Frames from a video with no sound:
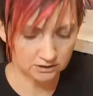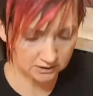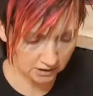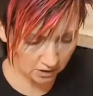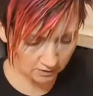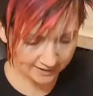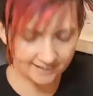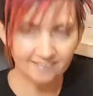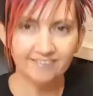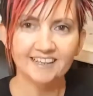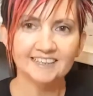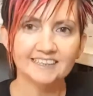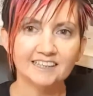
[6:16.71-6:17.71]
So in
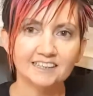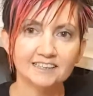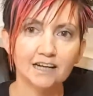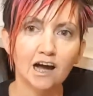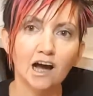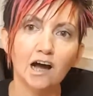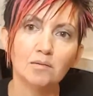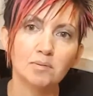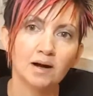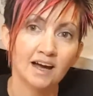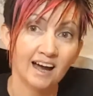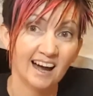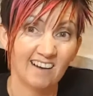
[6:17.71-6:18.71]
this little tub,
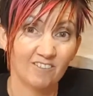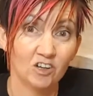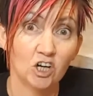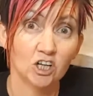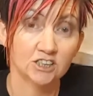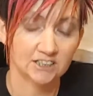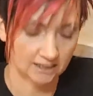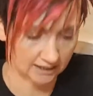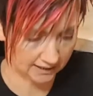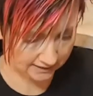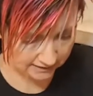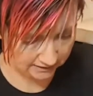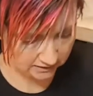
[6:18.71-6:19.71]
I have lots of
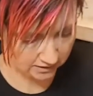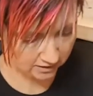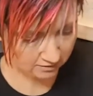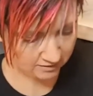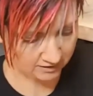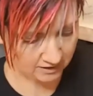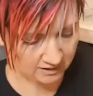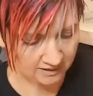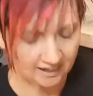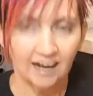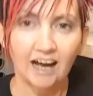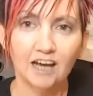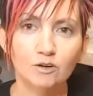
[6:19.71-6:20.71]
things. So
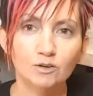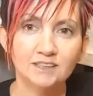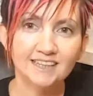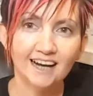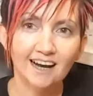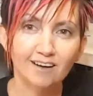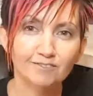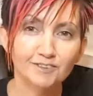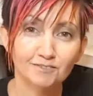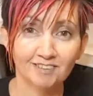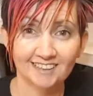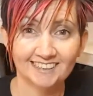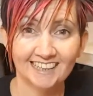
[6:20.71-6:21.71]
I always have some
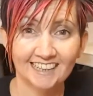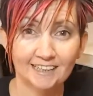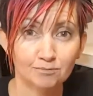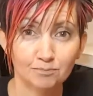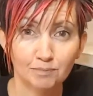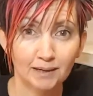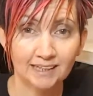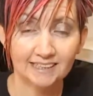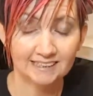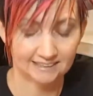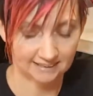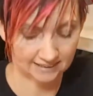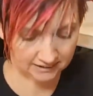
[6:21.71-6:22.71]
Vaseline
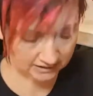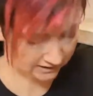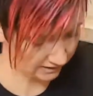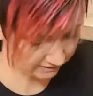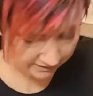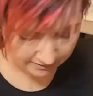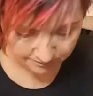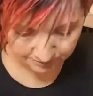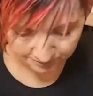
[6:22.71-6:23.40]
because I just love it.